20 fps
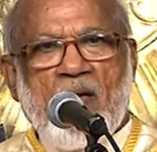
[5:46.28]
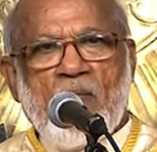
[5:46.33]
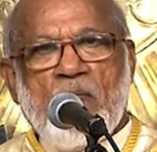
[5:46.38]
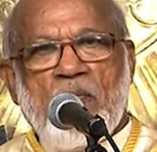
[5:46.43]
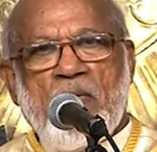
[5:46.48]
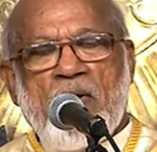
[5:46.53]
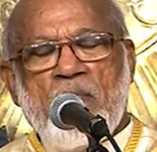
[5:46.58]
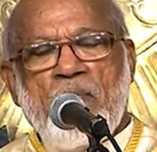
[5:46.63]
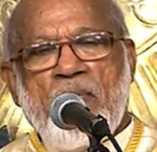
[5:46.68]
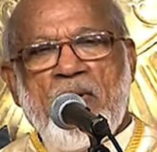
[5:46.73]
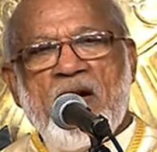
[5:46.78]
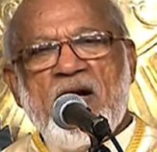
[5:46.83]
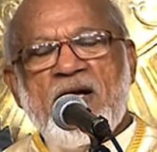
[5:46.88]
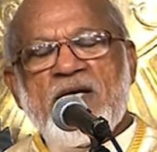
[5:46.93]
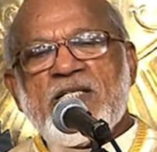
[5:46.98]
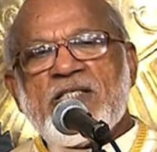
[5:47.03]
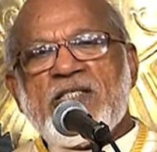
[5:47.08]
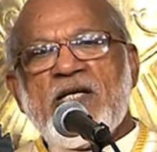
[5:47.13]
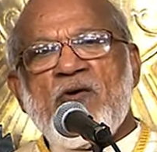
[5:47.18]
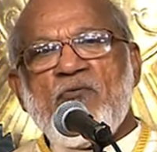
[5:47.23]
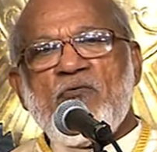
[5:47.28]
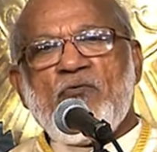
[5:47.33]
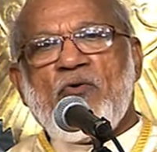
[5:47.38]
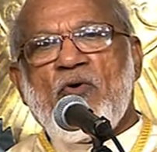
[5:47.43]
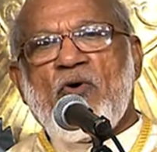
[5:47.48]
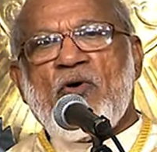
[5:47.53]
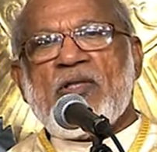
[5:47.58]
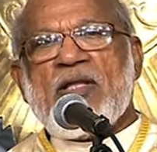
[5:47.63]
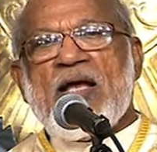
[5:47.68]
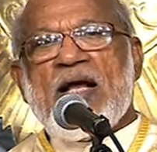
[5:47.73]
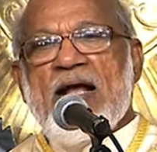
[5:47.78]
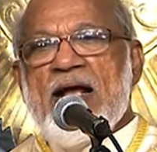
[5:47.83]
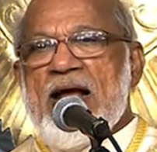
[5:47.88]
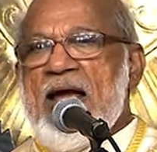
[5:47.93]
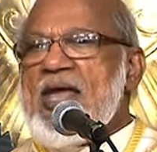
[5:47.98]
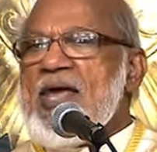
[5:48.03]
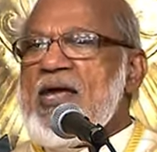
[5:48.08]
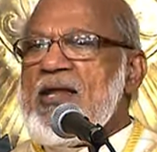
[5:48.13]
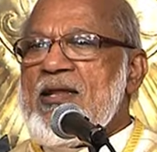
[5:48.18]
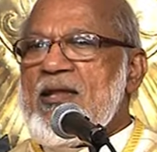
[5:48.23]
preparation for the
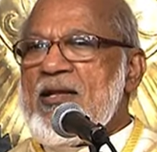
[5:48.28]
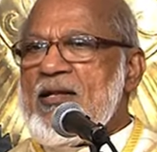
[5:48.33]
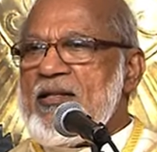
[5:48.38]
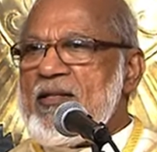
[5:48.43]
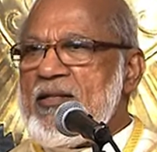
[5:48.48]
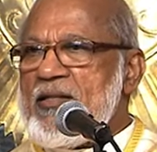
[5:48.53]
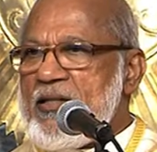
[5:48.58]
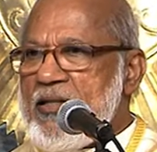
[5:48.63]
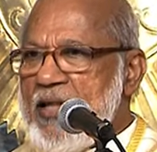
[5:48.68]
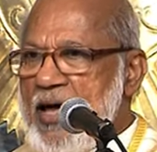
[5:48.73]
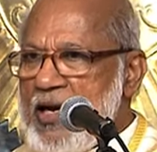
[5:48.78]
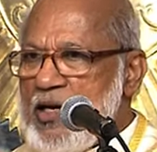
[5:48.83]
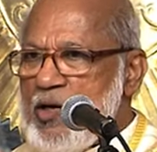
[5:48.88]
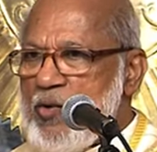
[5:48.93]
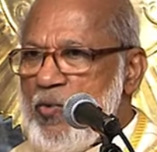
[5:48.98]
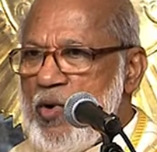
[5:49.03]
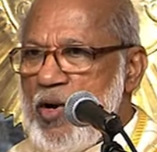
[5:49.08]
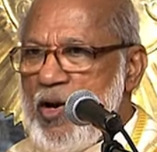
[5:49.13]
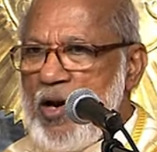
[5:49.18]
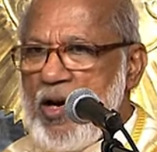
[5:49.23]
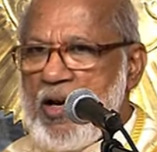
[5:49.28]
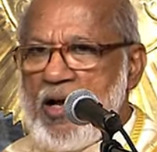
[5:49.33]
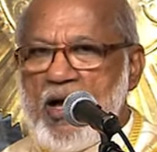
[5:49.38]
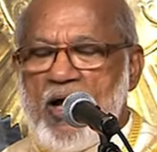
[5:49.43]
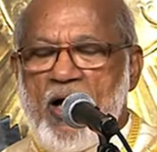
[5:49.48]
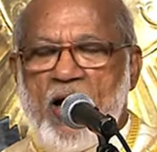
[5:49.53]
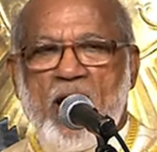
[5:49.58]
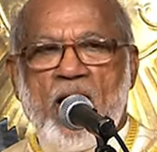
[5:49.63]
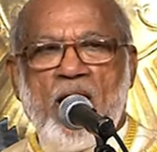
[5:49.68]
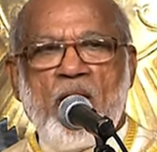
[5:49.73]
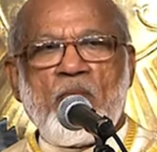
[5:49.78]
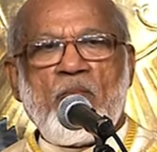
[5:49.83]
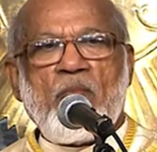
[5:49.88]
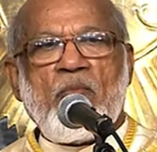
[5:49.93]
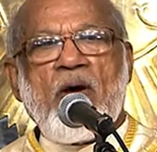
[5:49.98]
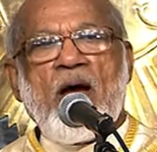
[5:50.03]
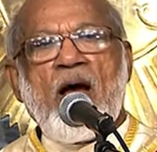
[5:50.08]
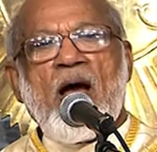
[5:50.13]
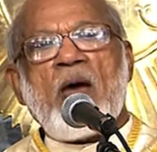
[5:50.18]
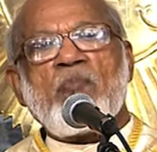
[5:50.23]
gain that will
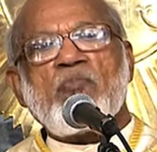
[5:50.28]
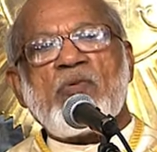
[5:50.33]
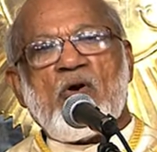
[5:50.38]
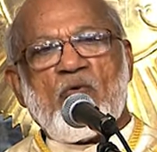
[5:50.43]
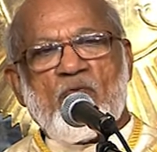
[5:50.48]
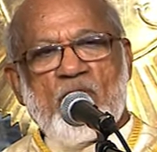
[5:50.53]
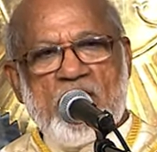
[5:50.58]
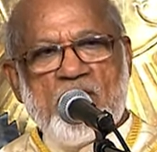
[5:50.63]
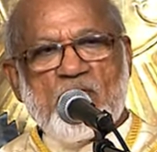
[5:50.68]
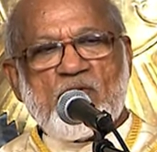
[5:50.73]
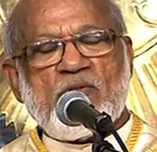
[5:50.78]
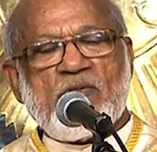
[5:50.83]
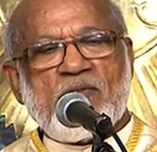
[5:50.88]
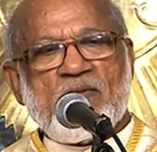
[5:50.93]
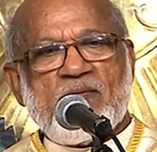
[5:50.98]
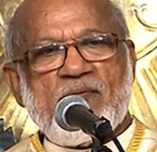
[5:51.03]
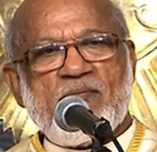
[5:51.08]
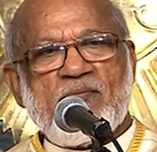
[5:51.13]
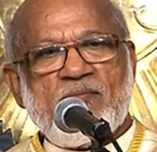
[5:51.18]
come afterwards.